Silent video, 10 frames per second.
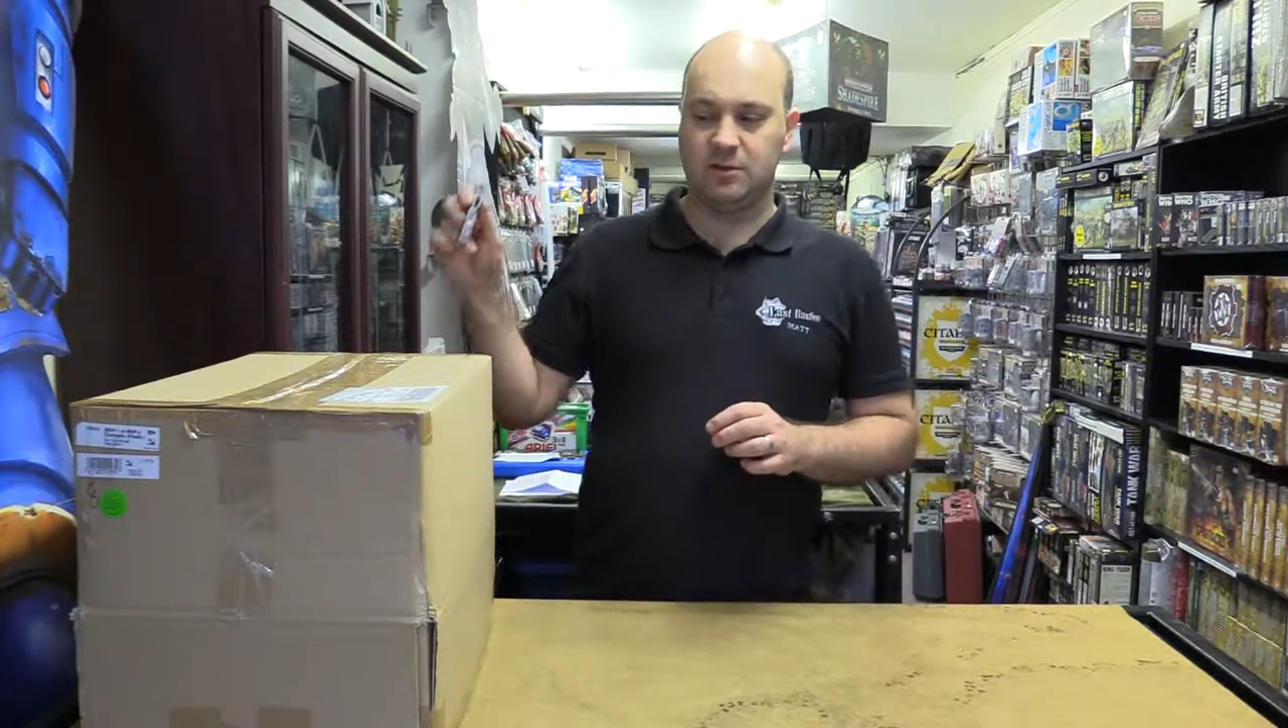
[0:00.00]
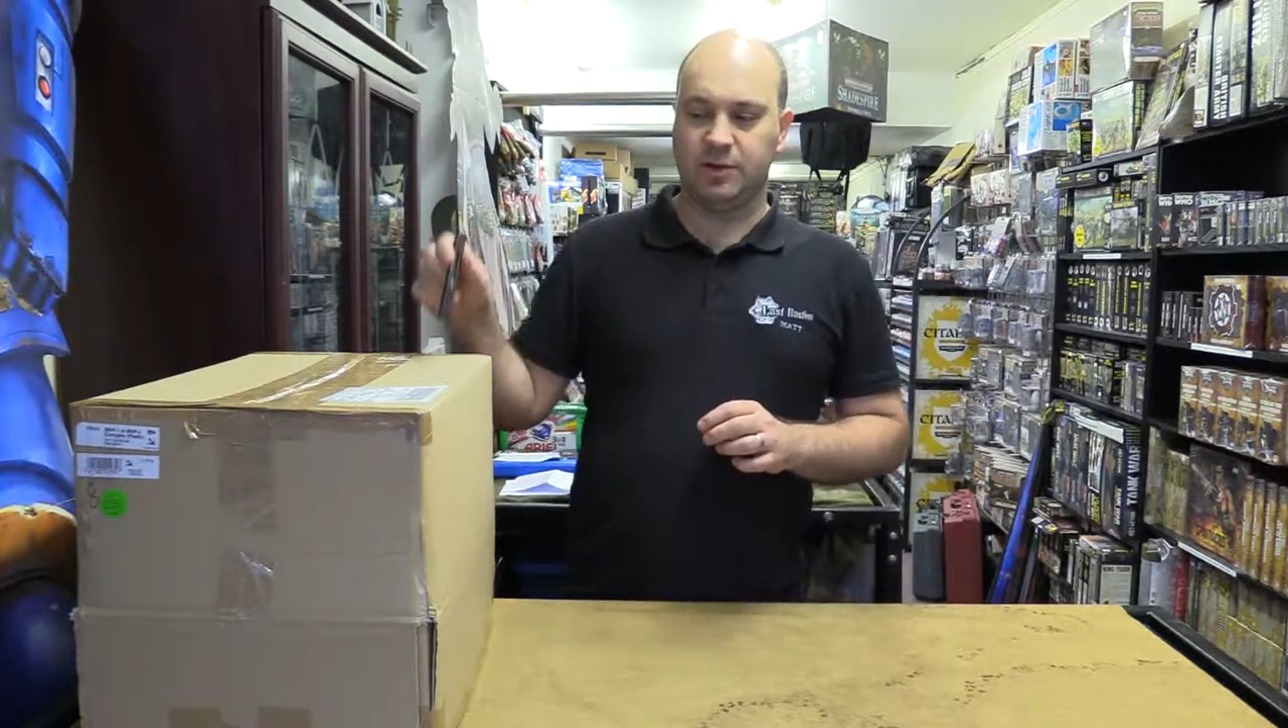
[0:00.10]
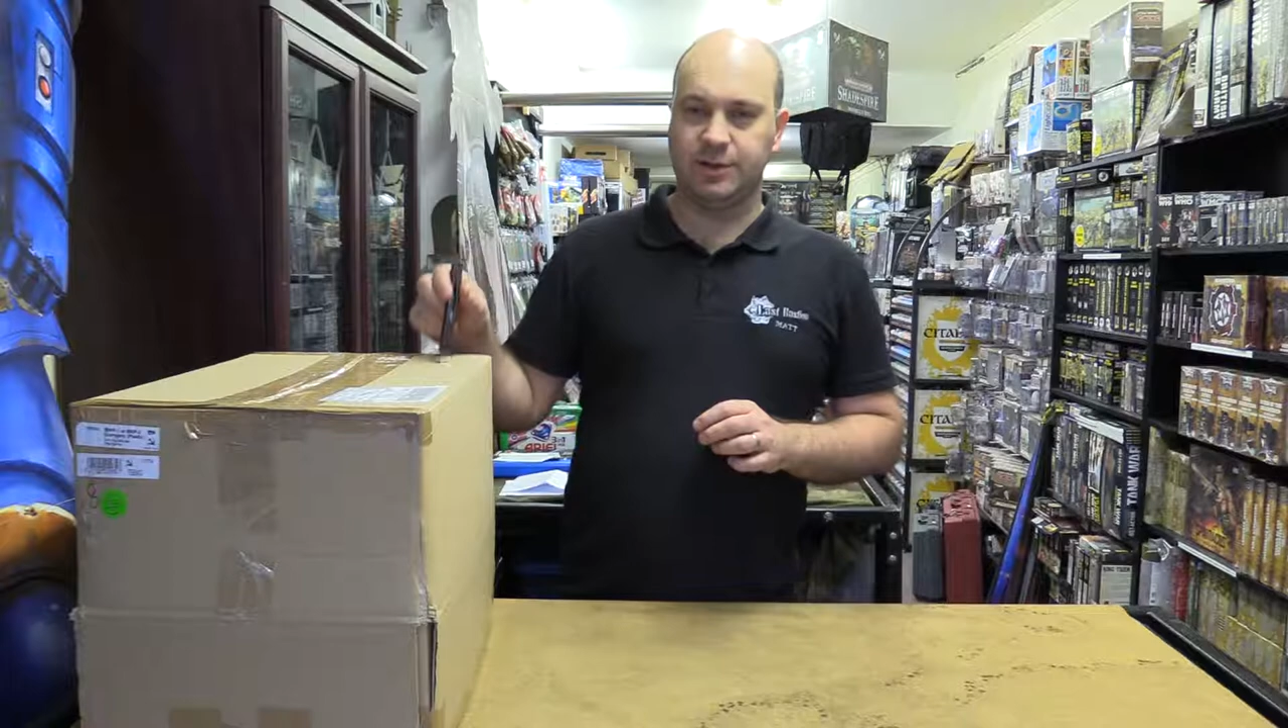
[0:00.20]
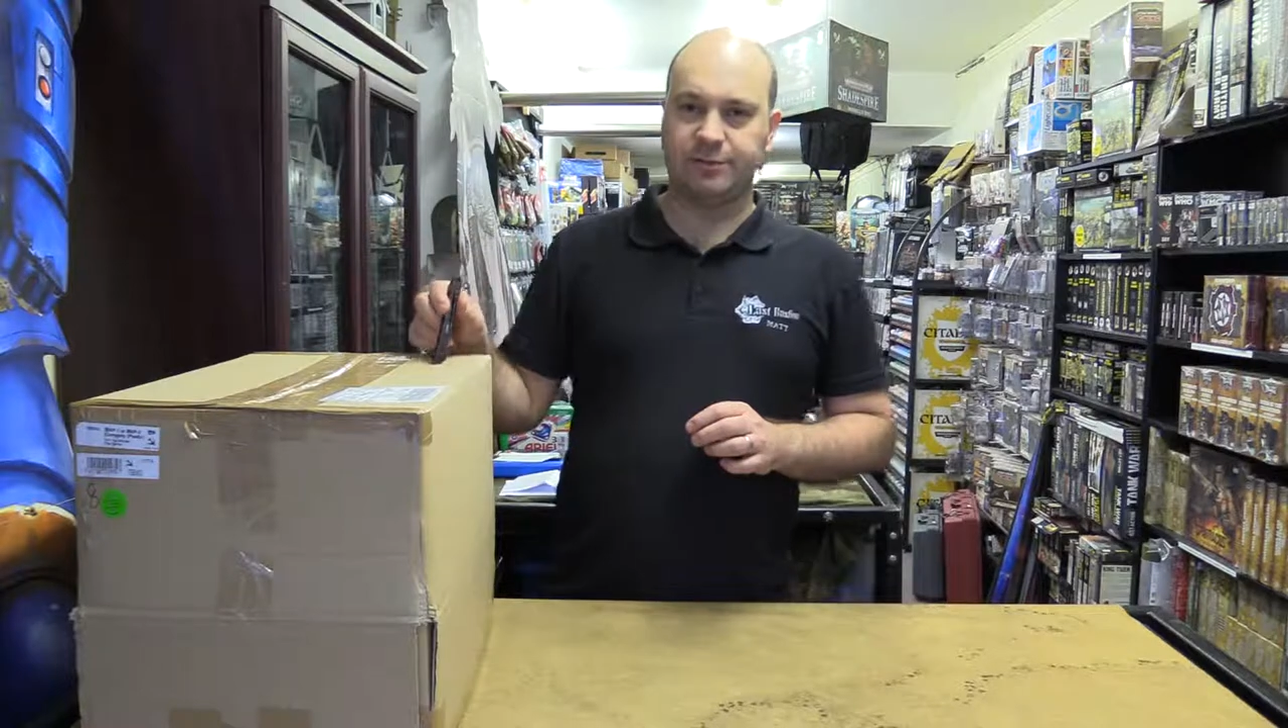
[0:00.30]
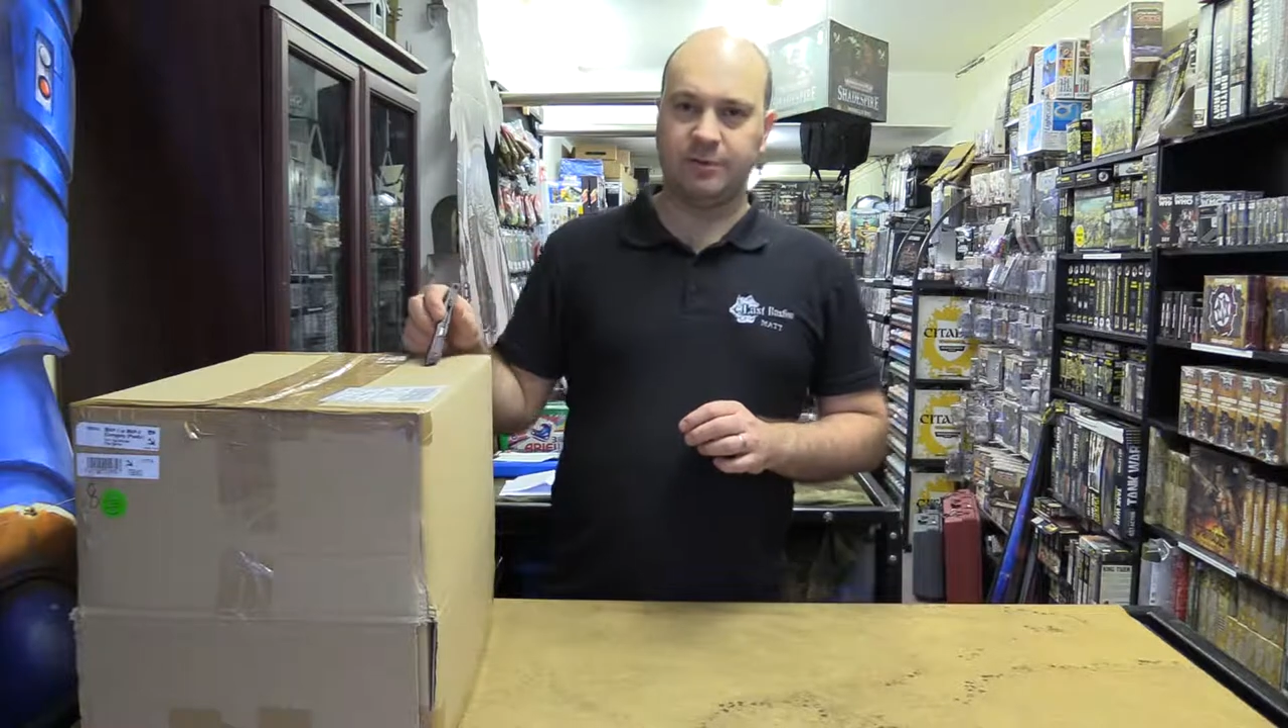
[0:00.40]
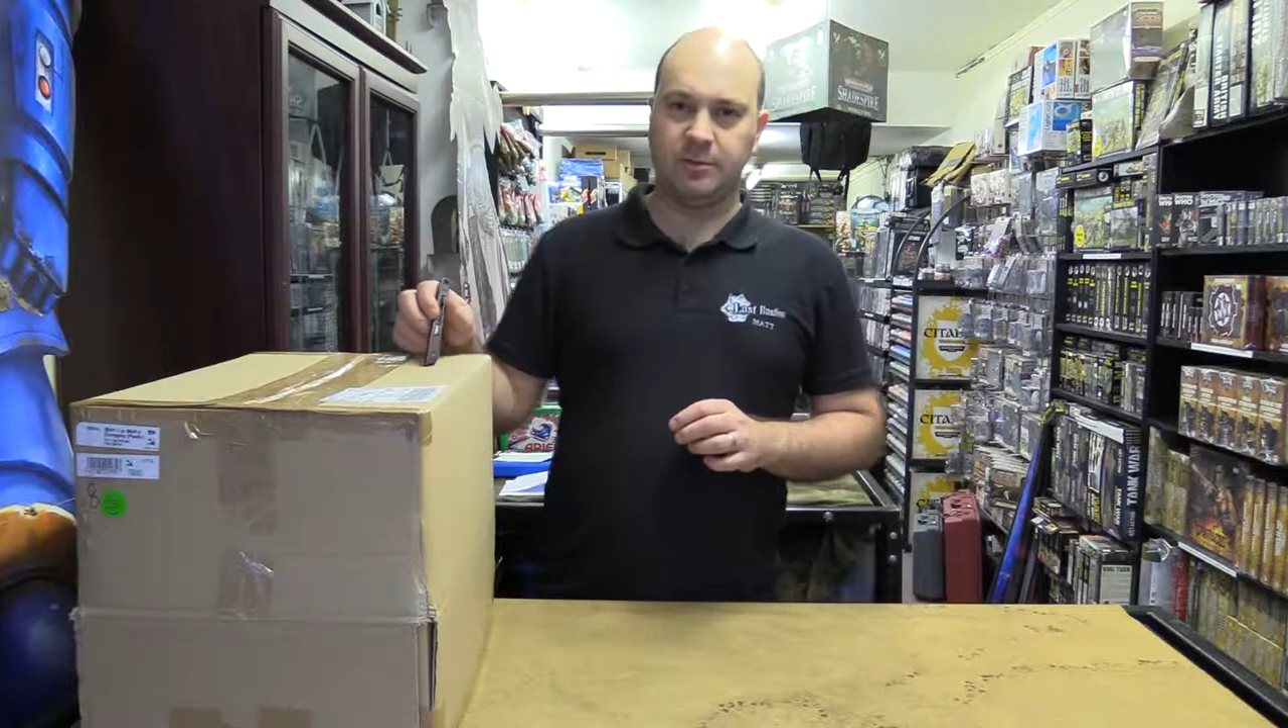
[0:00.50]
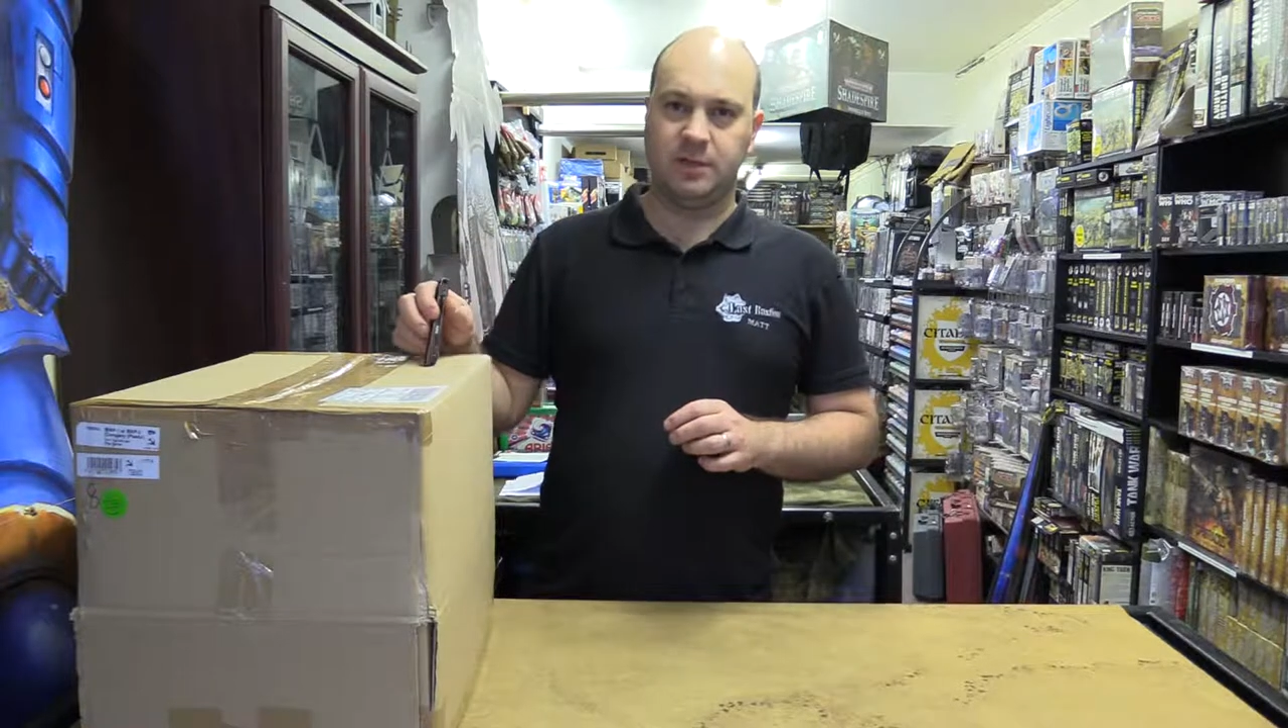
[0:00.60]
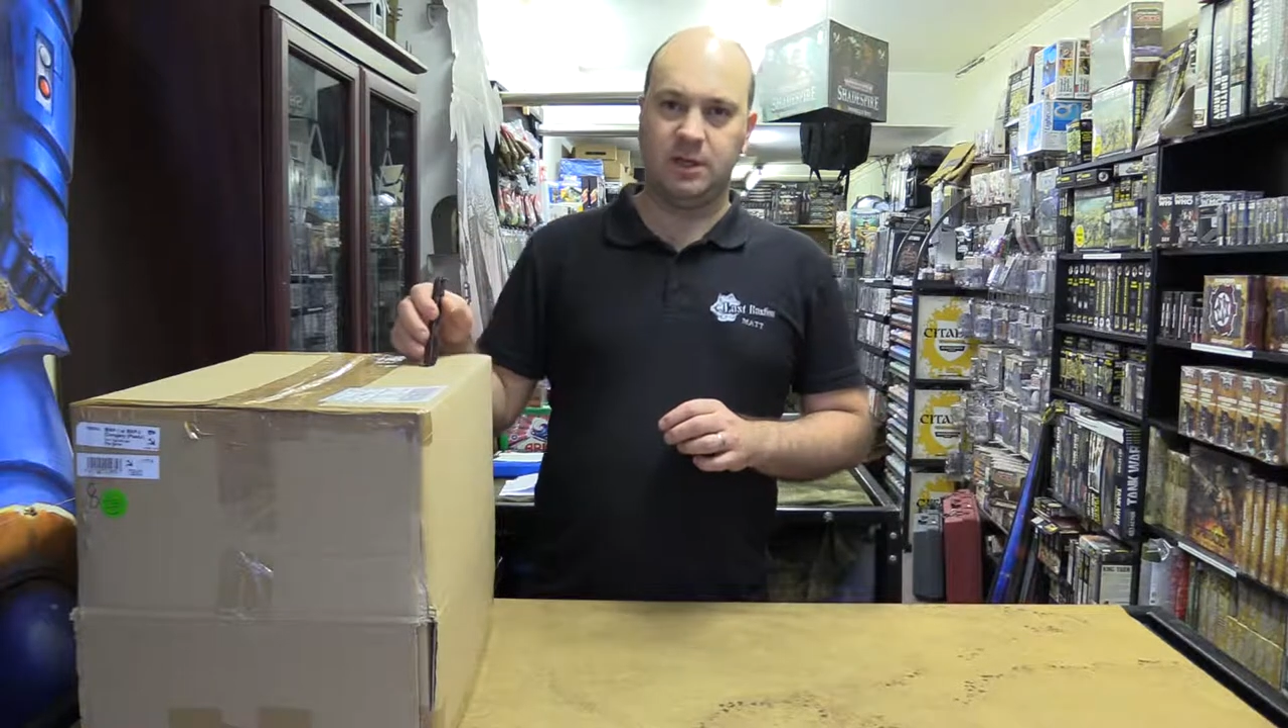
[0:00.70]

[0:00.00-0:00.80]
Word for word: order from